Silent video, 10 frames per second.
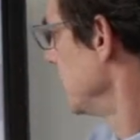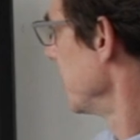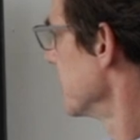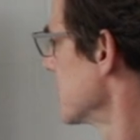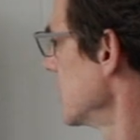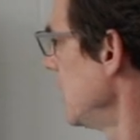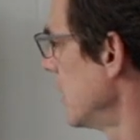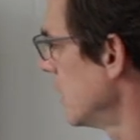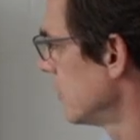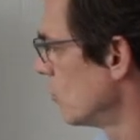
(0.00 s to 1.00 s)
You can see
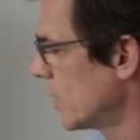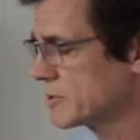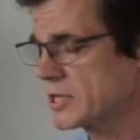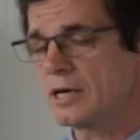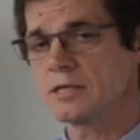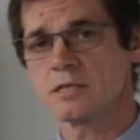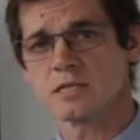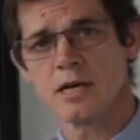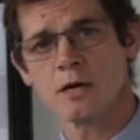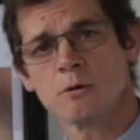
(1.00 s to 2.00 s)
here, the website is
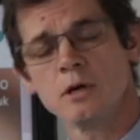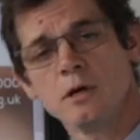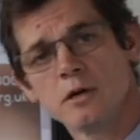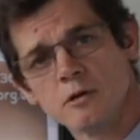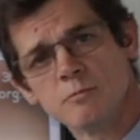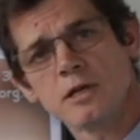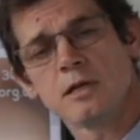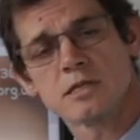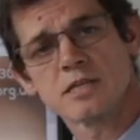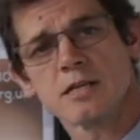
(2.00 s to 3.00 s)
now
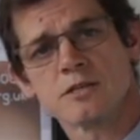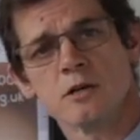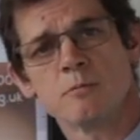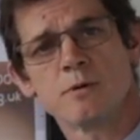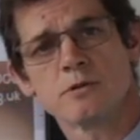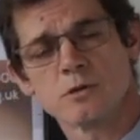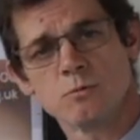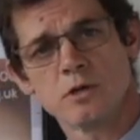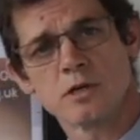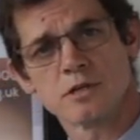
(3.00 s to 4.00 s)
completely set up to
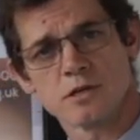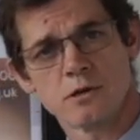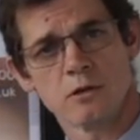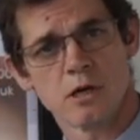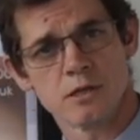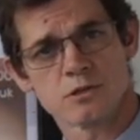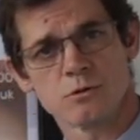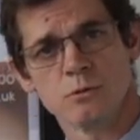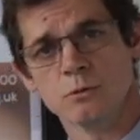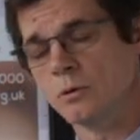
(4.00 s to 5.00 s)
work as an online
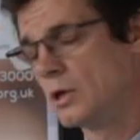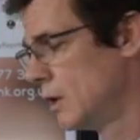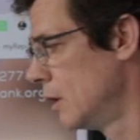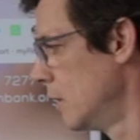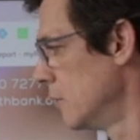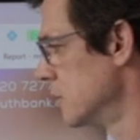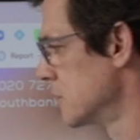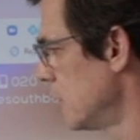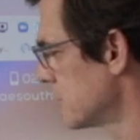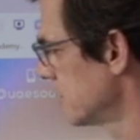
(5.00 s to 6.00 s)
school. There's
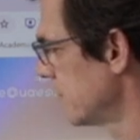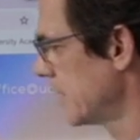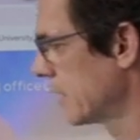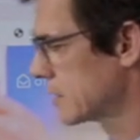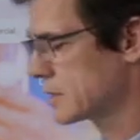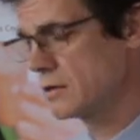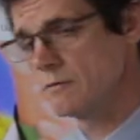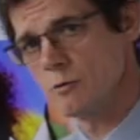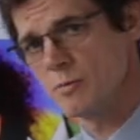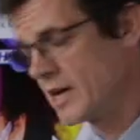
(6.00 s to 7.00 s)
lots of links
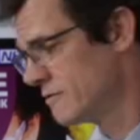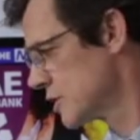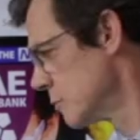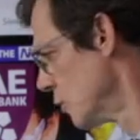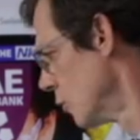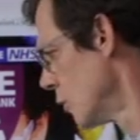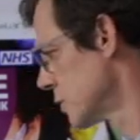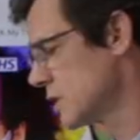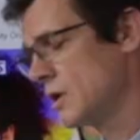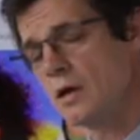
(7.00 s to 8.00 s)
for parent
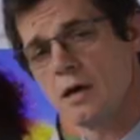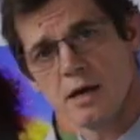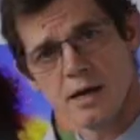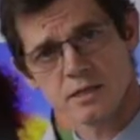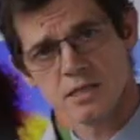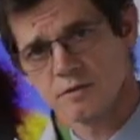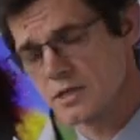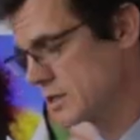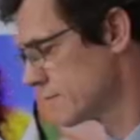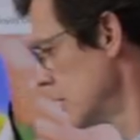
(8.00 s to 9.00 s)
support,
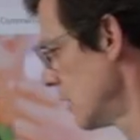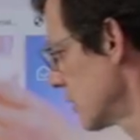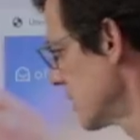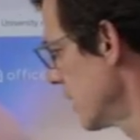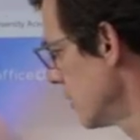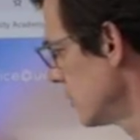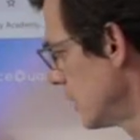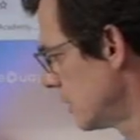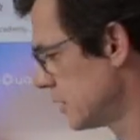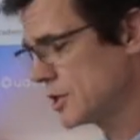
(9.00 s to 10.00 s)
activities for
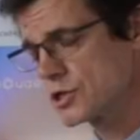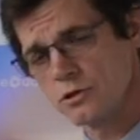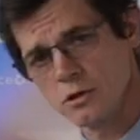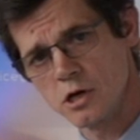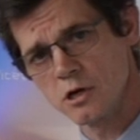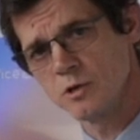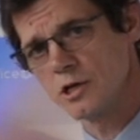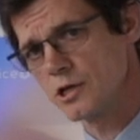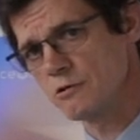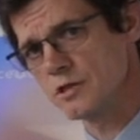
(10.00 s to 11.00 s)
lockdown, additional home
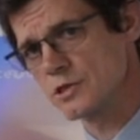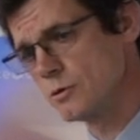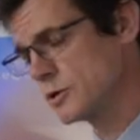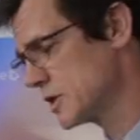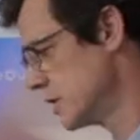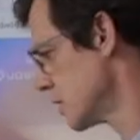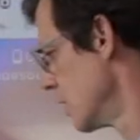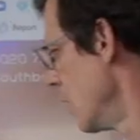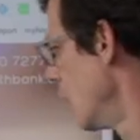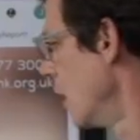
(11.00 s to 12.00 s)
learning
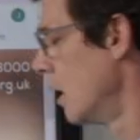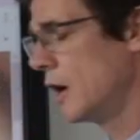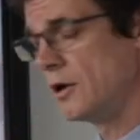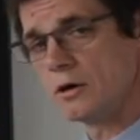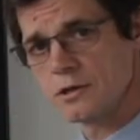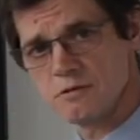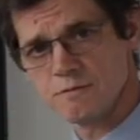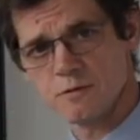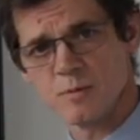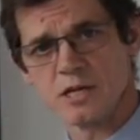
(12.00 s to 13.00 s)
resources, and other
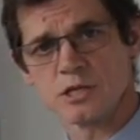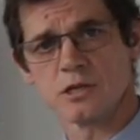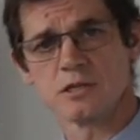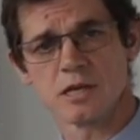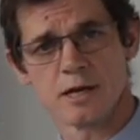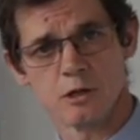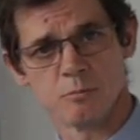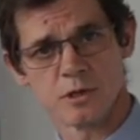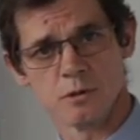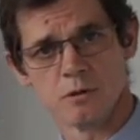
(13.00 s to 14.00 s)
information to
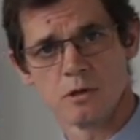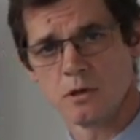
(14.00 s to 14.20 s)
help you.